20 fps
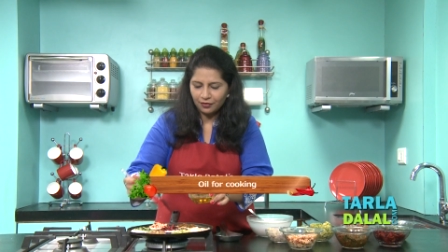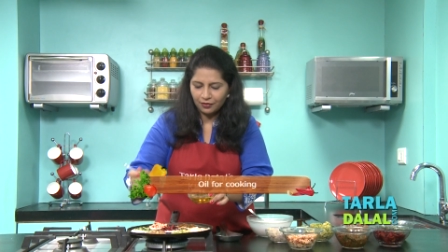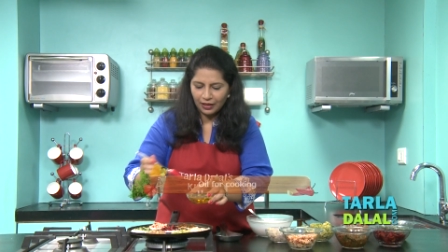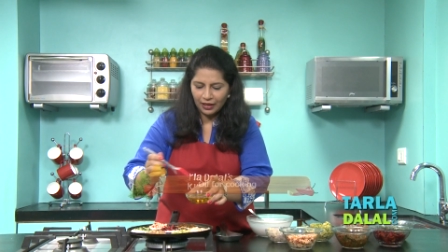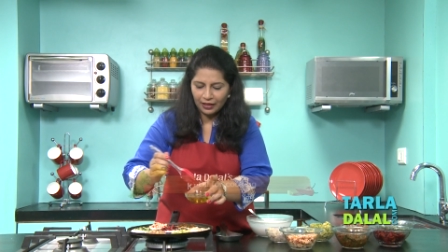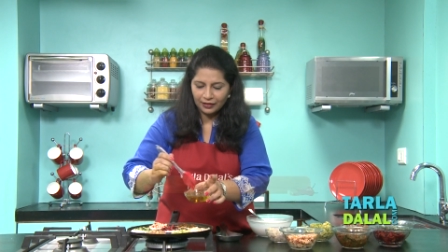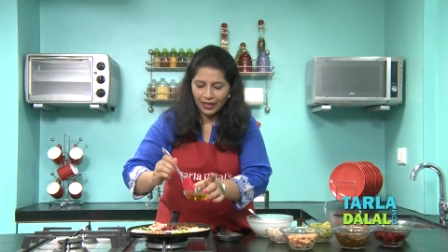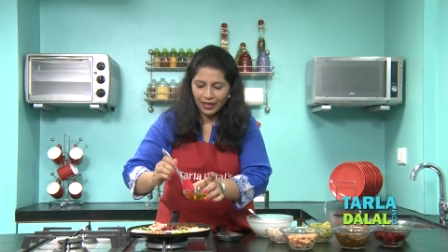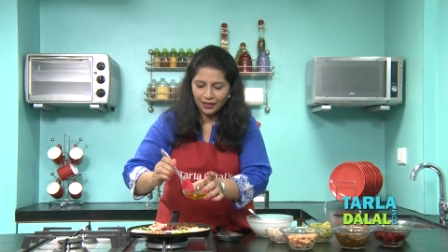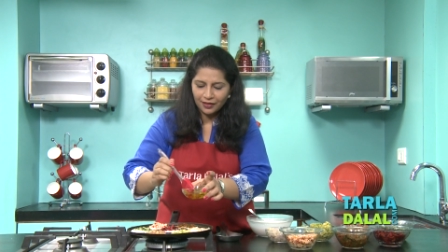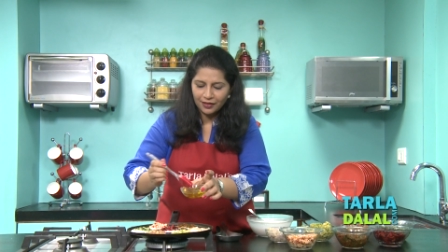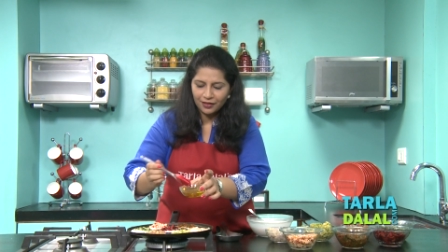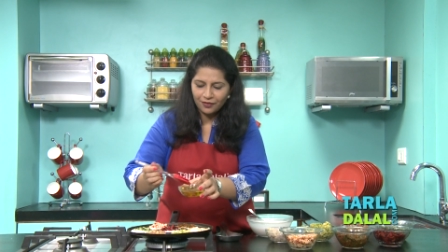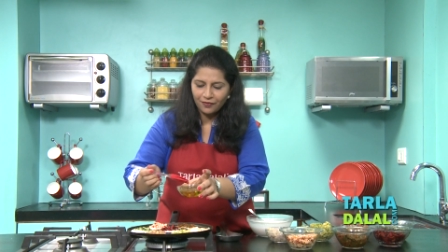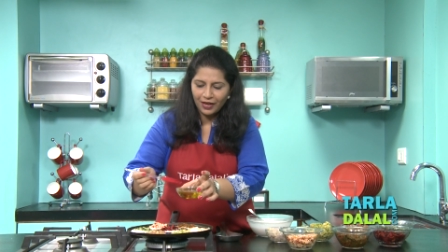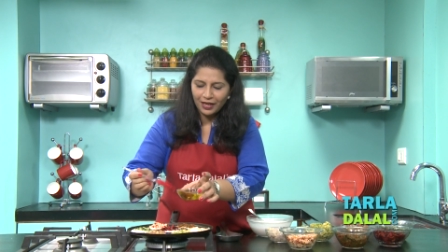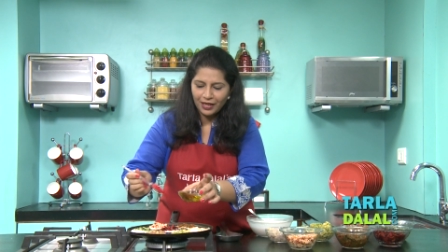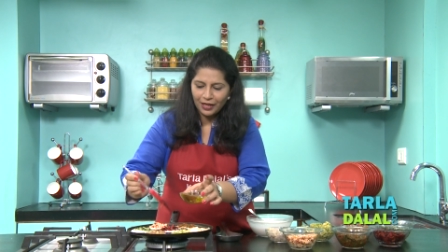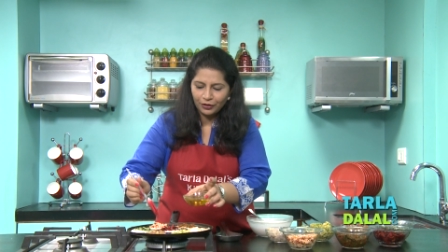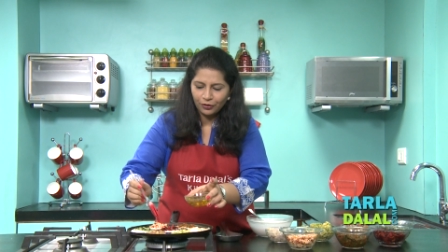And that is
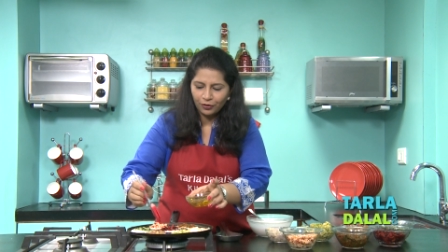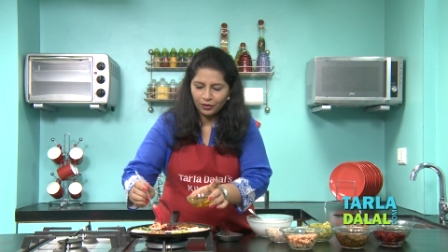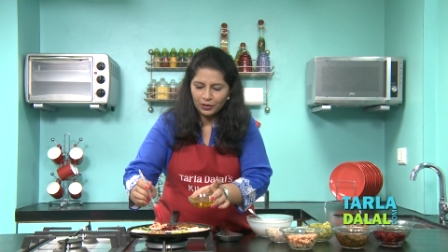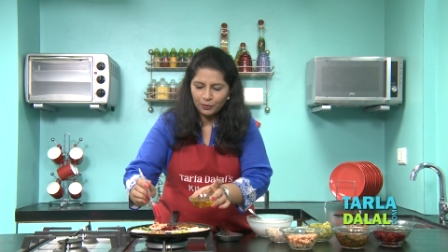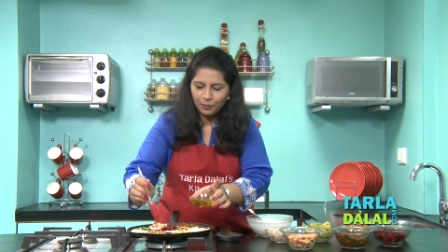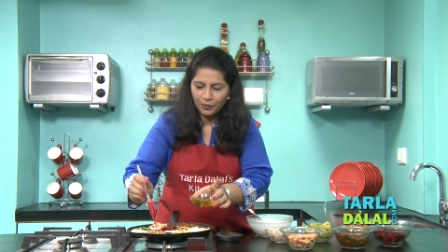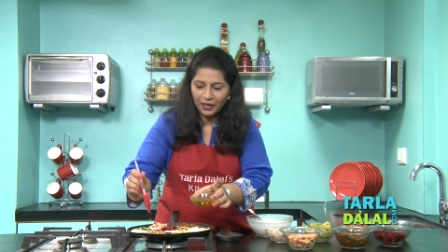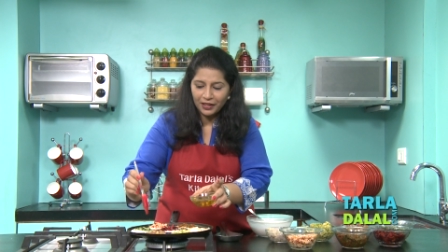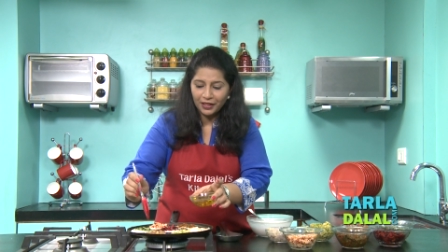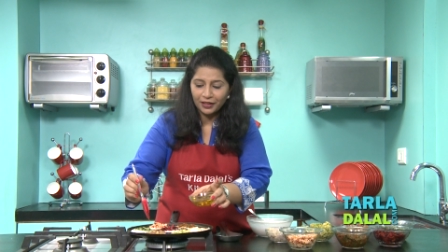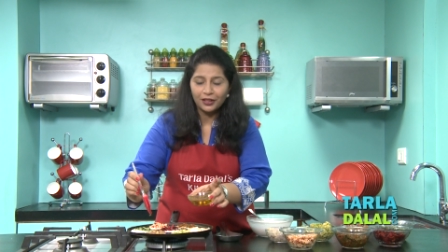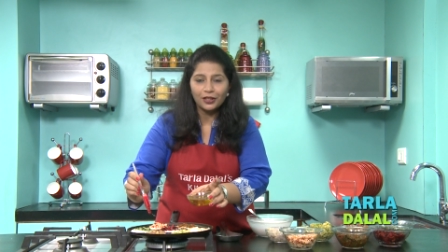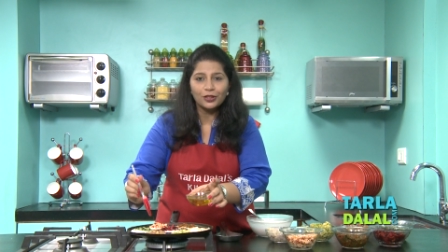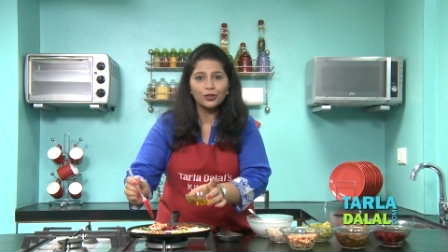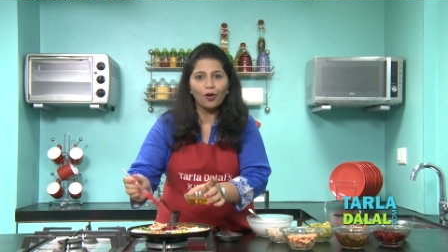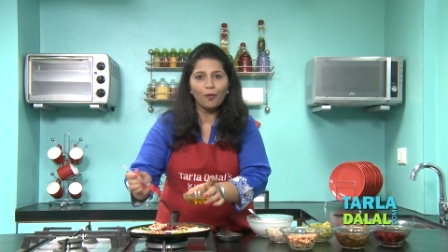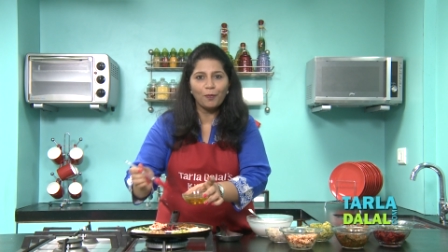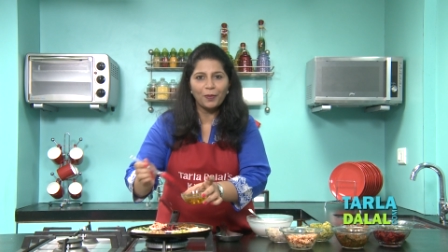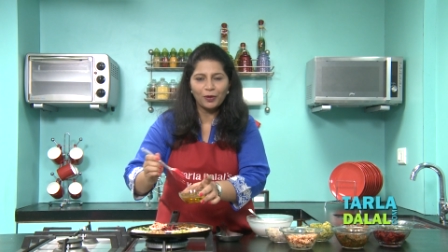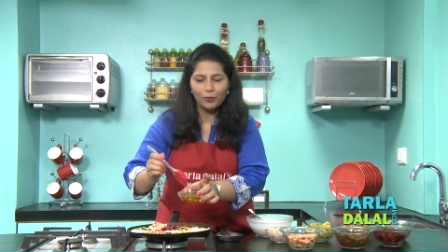why I thought spreading the
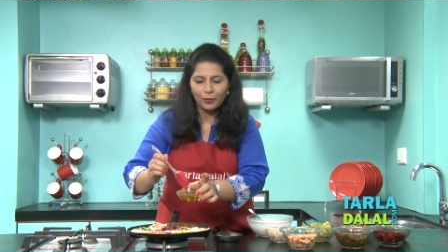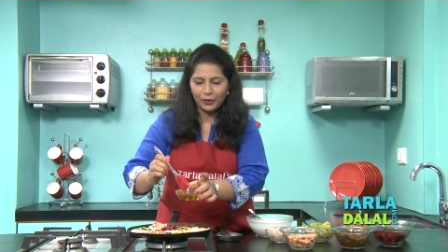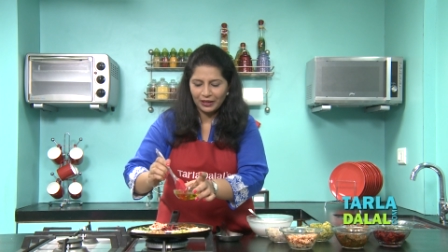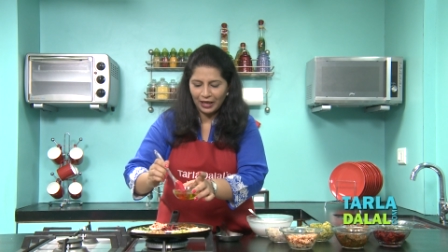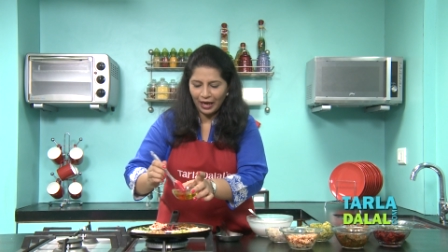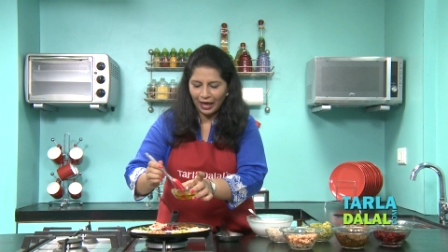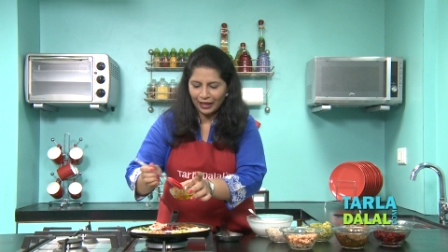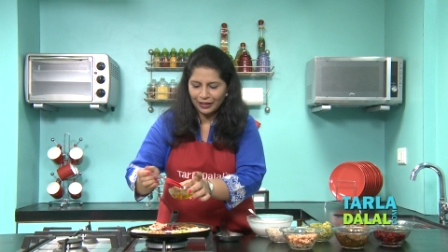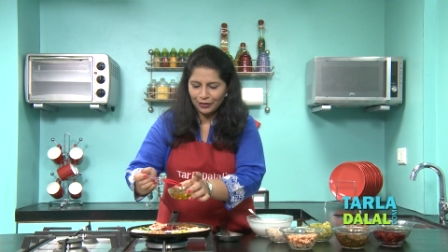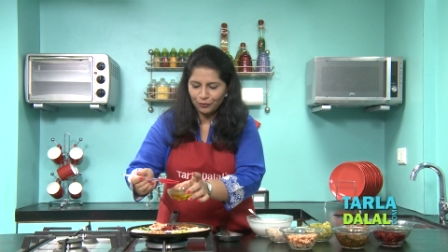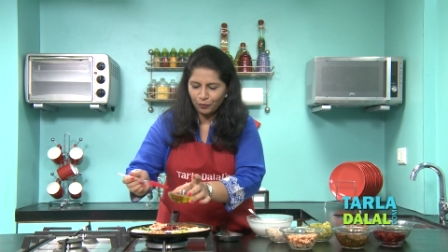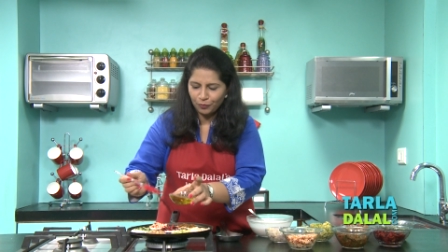topping with hands